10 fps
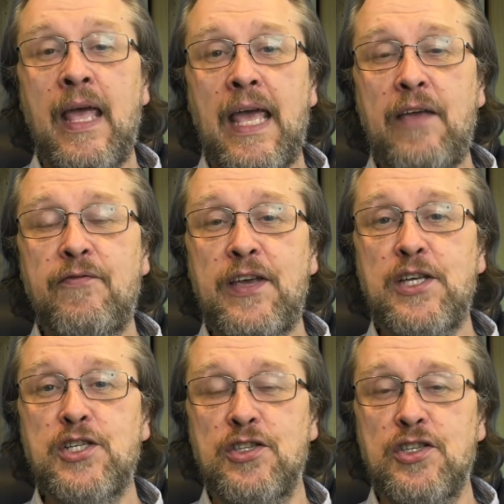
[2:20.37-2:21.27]

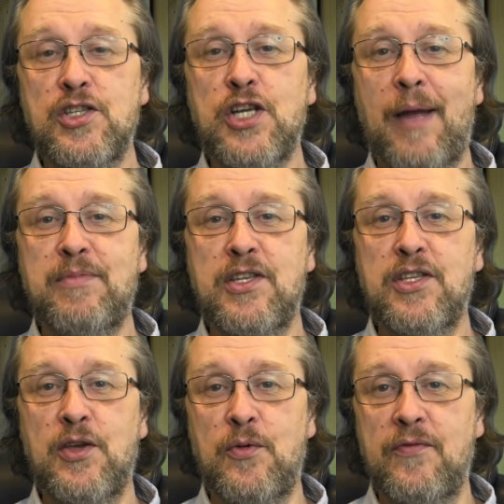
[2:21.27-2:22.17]
Ephesians chapter
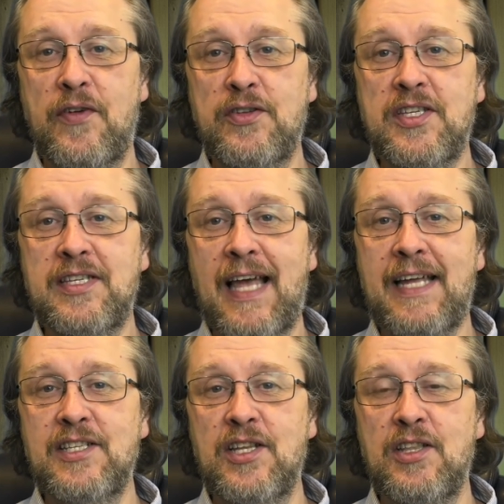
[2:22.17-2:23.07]
2 verses
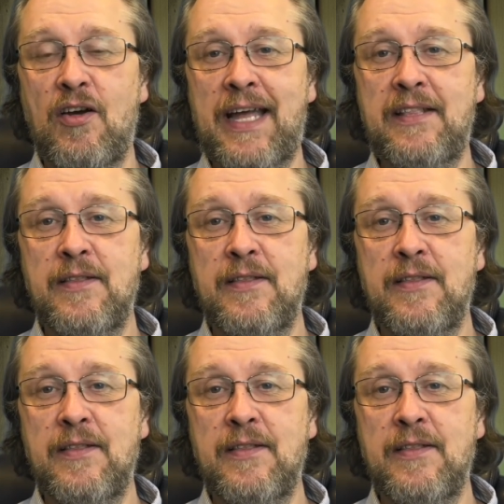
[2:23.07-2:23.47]
8 and 9.